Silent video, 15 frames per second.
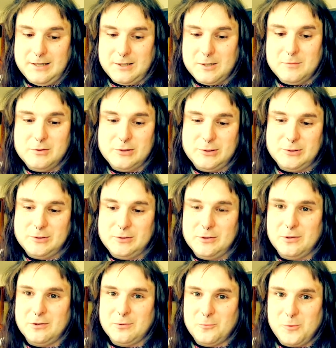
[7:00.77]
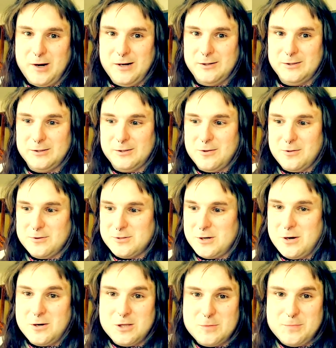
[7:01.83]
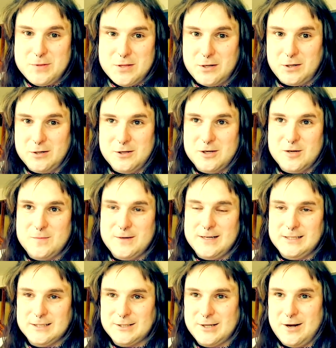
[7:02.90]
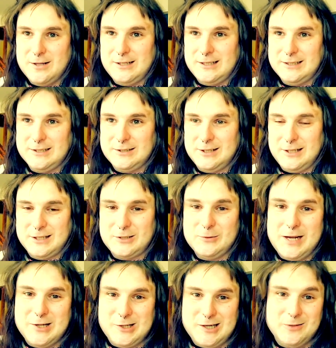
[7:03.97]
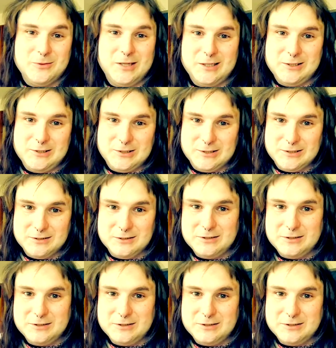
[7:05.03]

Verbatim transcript: commercial where they're all up in the club and Sonic is like scratching records and